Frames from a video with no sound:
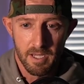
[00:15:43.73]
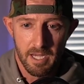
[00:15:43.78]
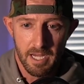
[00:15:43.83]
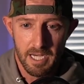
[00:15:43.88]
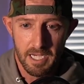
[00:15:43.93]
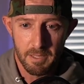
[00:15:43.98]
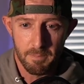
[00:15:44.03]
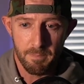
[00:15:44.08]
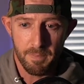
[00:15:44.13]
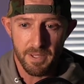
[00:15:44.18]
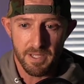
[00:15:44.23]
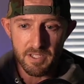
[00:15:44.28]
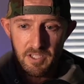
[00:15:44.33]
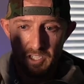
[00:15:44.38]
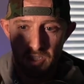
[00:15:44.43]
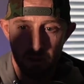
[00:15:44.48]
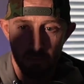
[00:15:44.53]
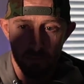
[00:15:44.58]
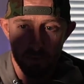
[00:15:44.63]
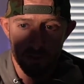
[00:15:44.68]
And he
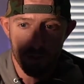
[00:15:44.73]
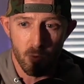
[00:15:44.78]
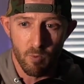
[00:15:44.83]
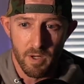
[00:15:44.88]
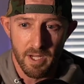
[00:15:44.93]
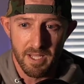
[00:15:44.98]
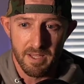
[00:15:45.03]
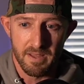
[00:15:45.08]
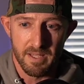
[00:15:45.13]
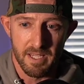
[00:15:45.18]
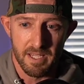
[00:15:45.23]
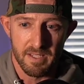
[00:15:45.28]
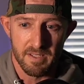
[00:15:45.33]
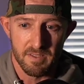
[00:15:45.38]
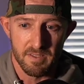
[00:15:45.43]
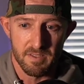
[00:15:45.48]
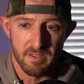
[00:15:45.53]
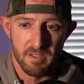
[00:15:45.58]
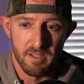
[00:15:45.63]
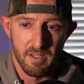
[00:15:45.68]
pinched it between
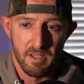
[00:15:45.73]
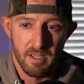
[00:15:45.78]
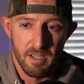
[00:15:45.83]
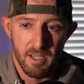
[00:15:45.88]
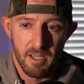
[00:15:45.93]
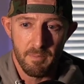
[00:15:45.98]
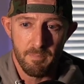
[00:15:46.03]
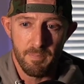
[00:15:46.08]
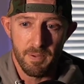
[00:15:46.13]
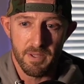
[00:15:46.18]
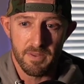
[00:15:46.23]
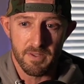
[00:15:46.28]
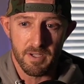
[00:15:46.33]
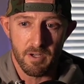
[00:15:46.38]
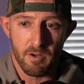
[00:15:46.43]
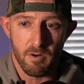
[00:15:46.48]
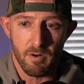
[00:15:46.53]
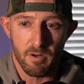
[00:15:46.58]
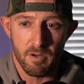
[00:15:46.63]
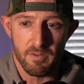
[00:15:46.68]
these and pinned the
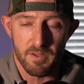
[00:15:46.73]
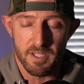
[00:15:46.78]
card.